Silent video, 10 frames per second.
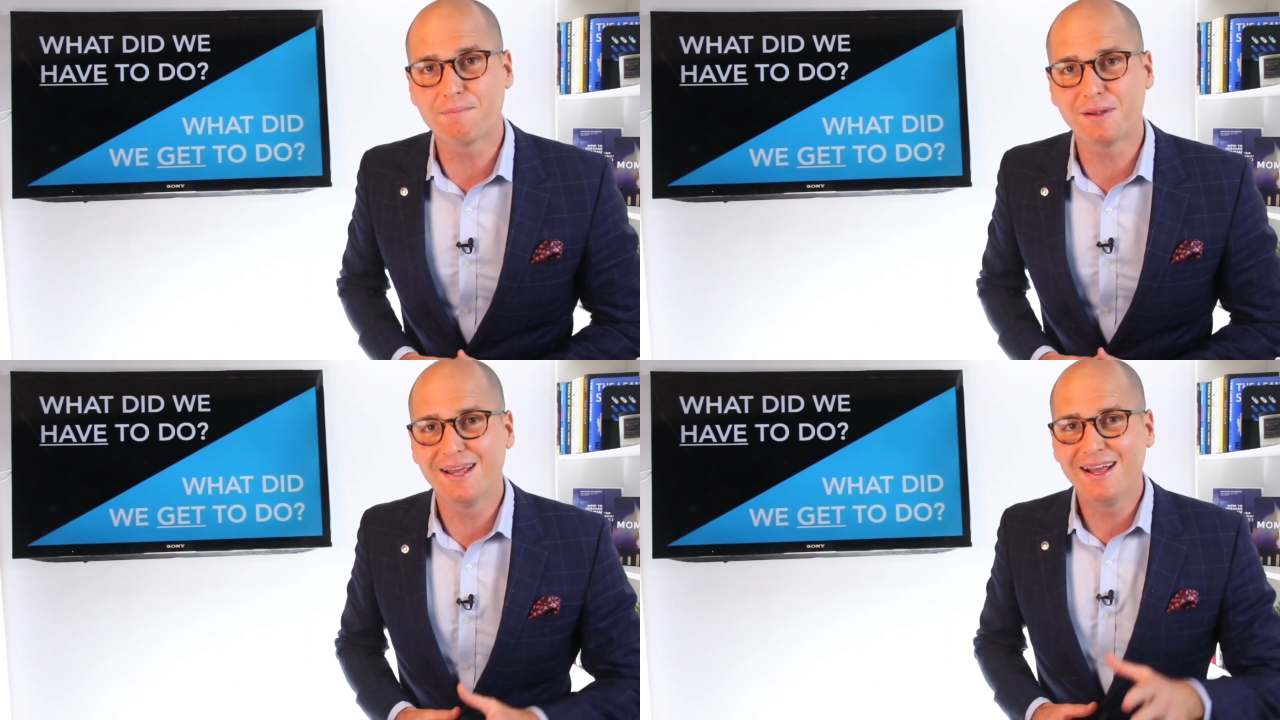
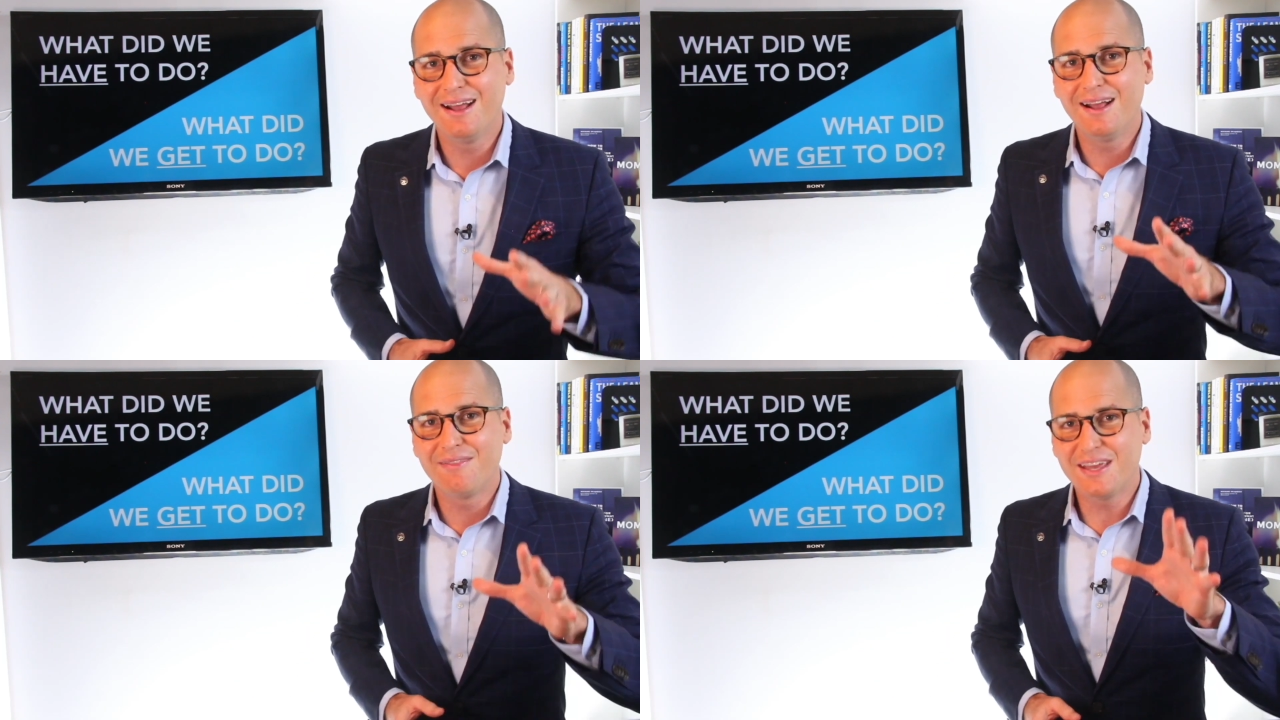But
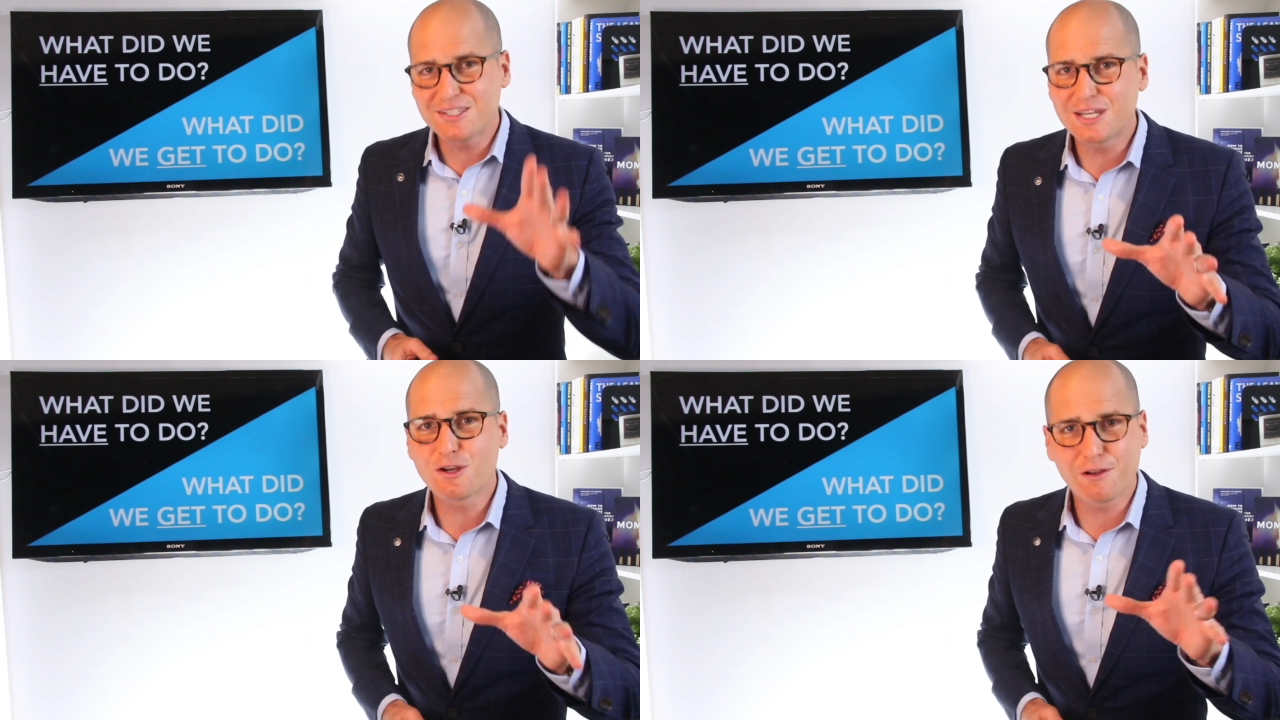these
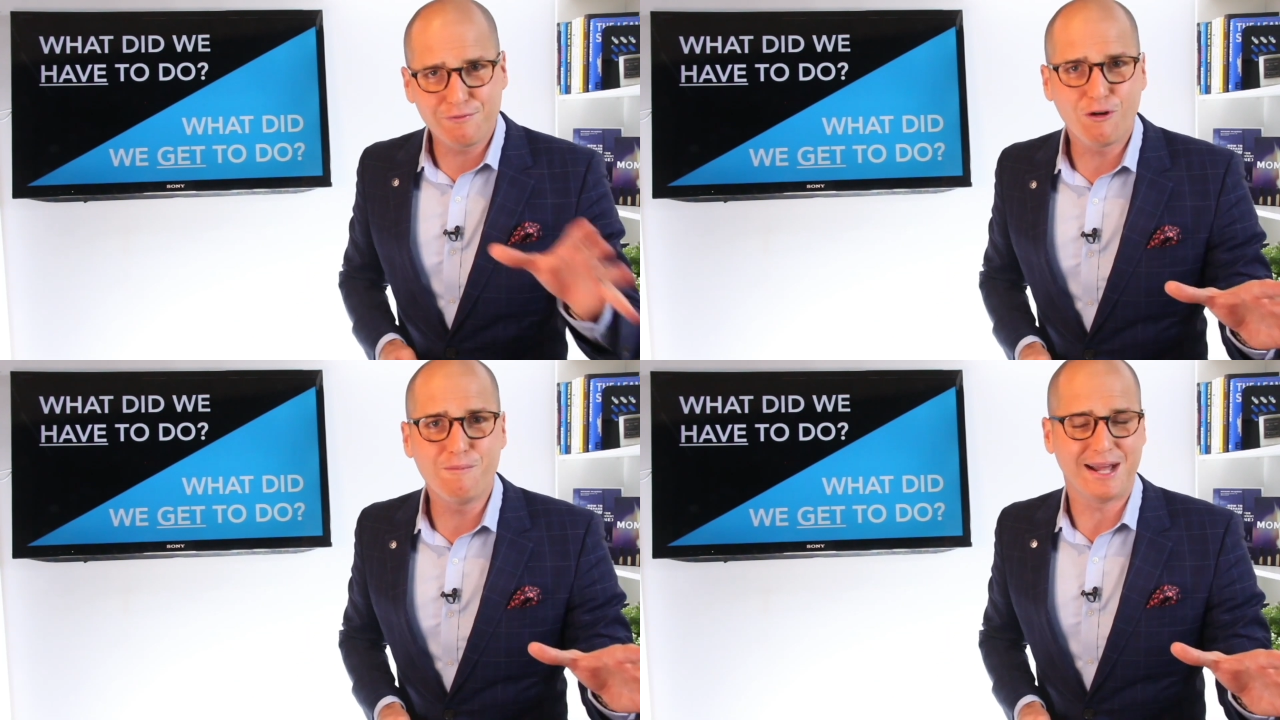digital
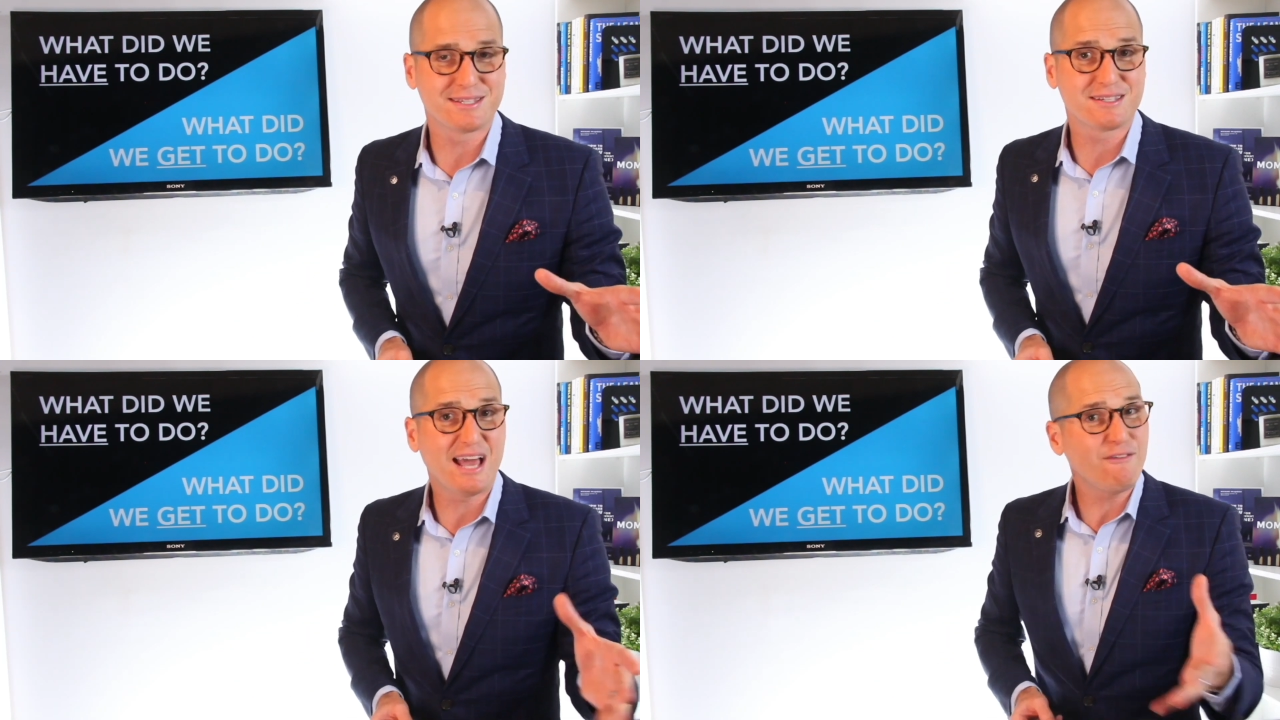
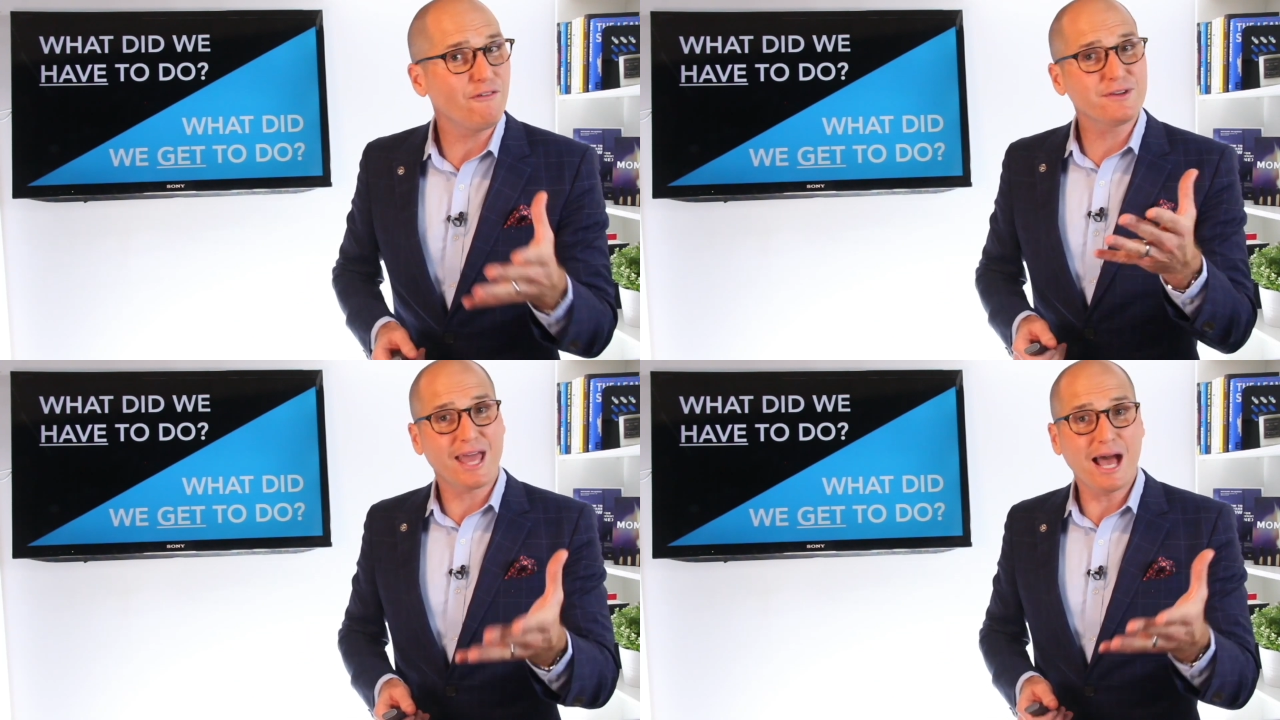formats have
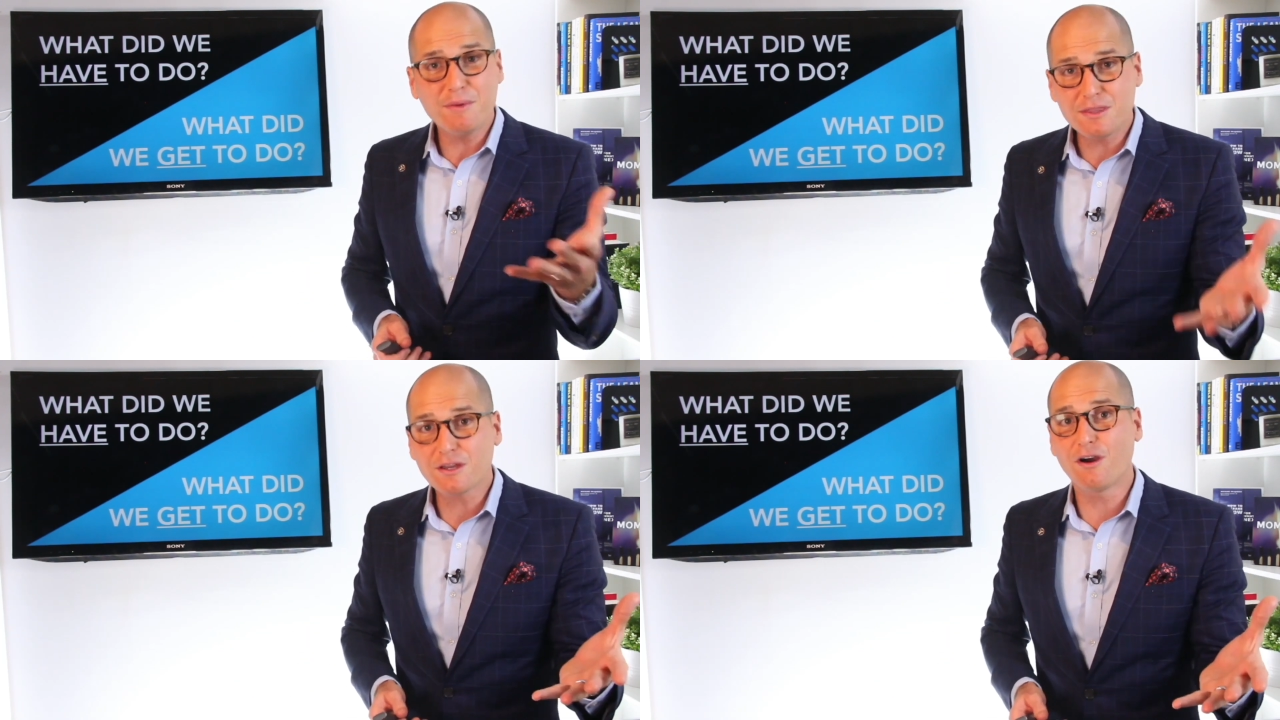often come
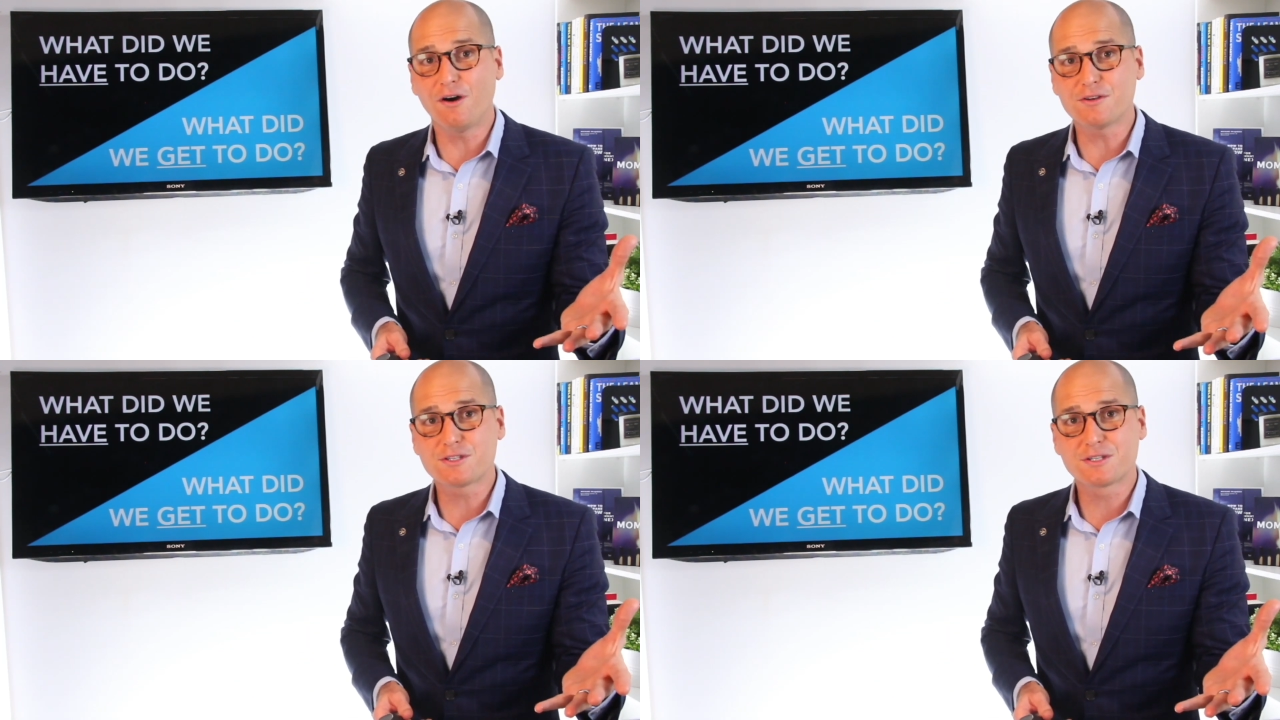at the
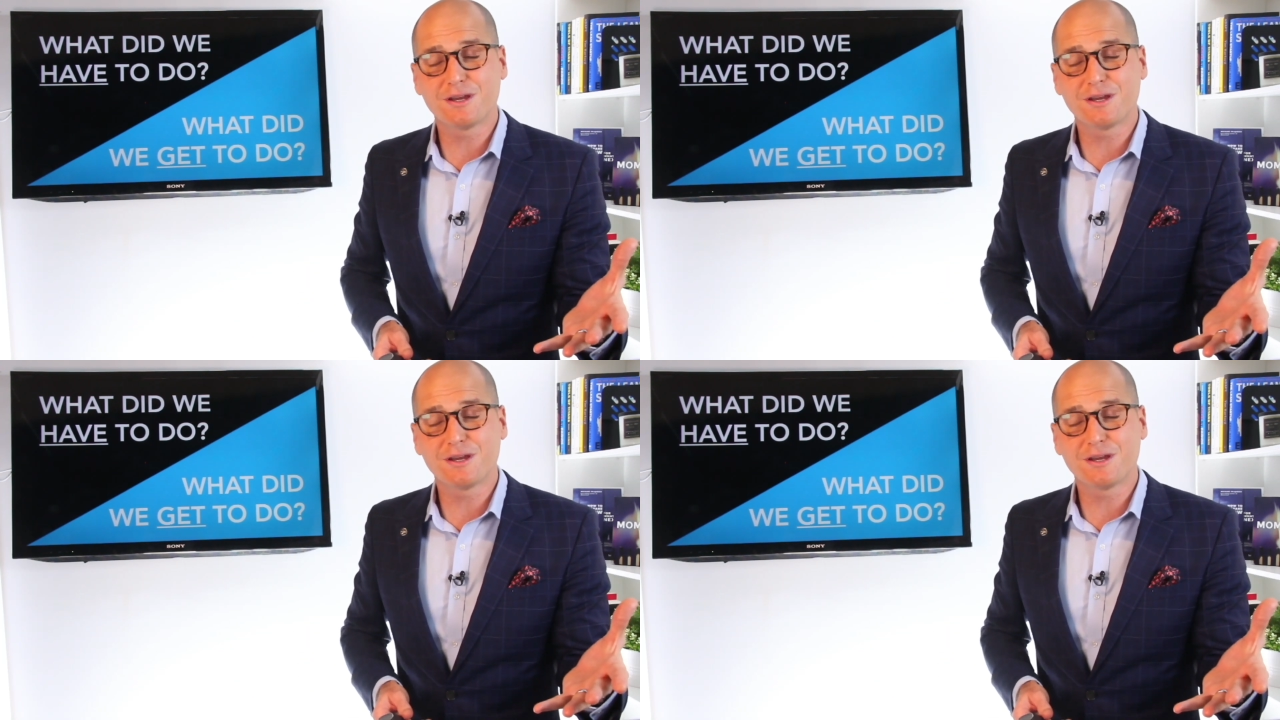cost